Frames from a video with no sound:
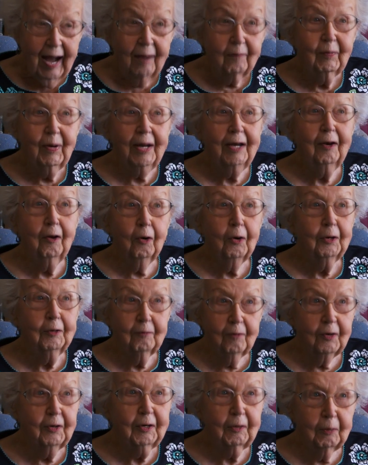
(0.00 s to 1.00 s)
we
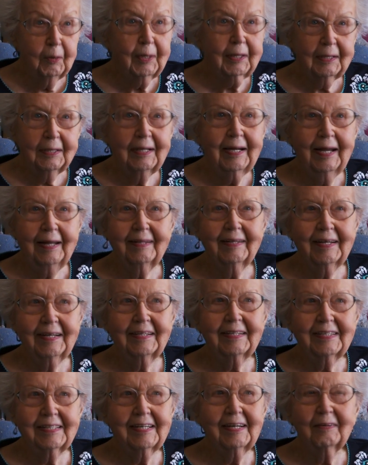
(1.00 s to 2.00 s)
learned very quickly
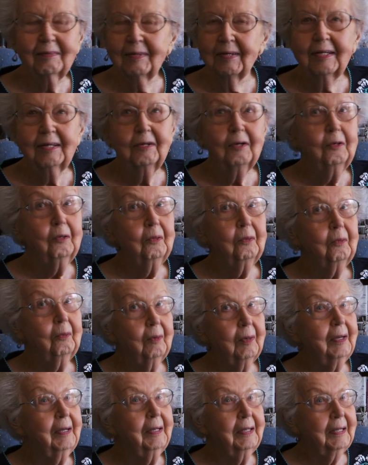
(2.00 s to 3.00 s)
that you
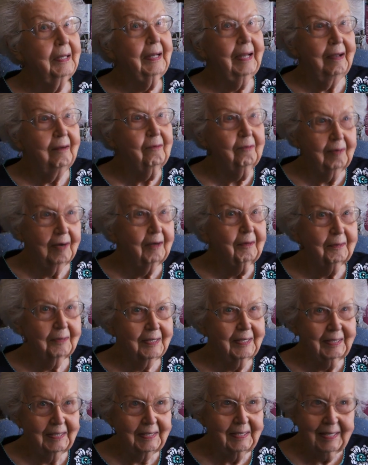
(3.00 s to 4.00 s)
really felt
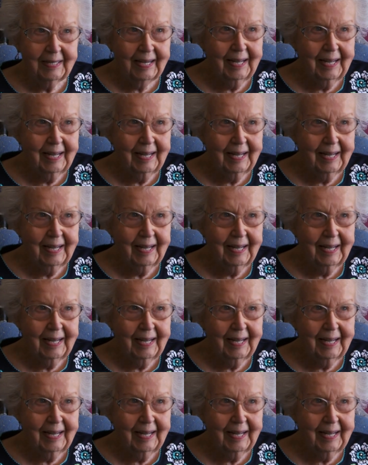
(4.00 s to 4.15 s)
the